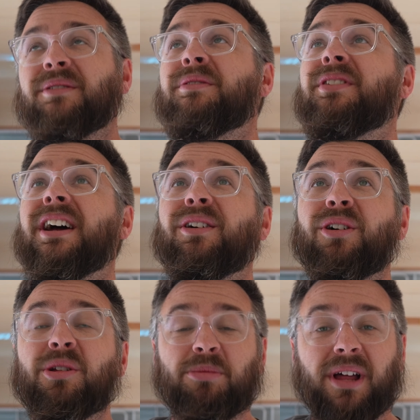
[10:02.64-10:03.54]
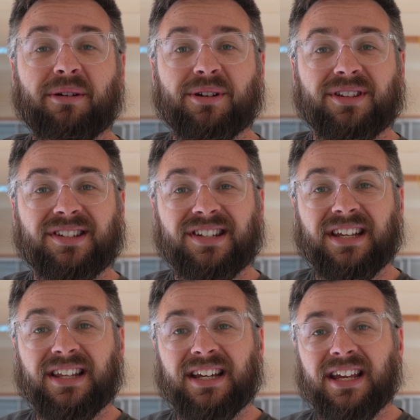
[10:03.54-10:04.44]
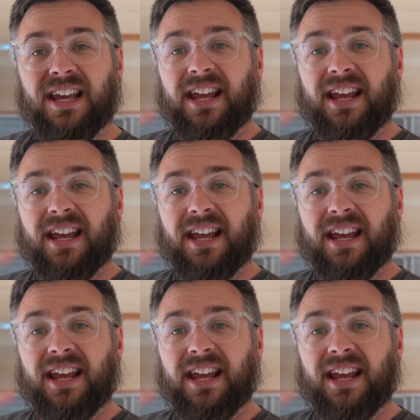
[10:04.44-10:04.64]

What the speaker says: We've got all the plywood on the ceiling.